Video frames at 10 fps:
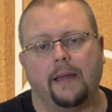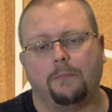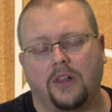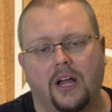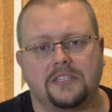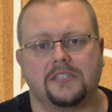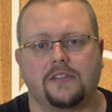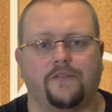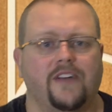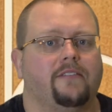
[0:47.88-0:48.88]
Plus,
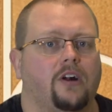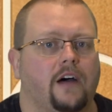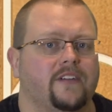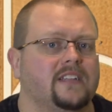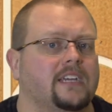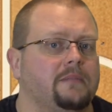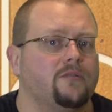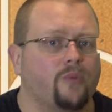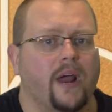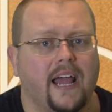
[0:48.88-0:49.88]
the 5 out offense can be
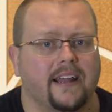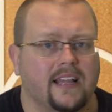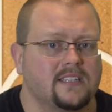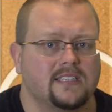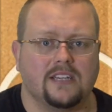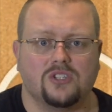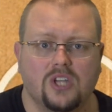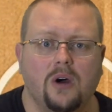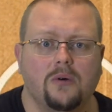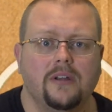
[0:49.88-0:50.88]
ran against a
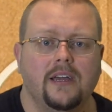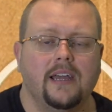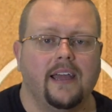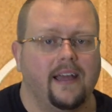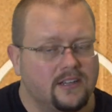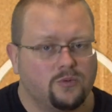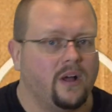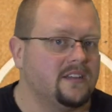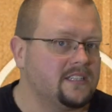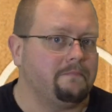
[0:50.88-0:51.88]
zone as
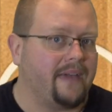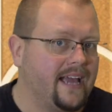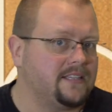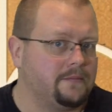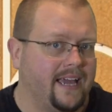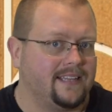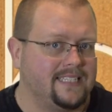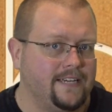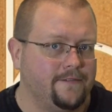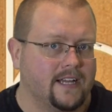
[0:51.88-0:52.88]
well as a man to man
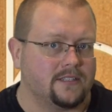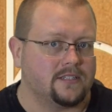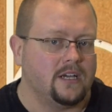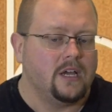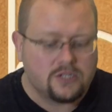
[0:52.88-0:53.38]
defense.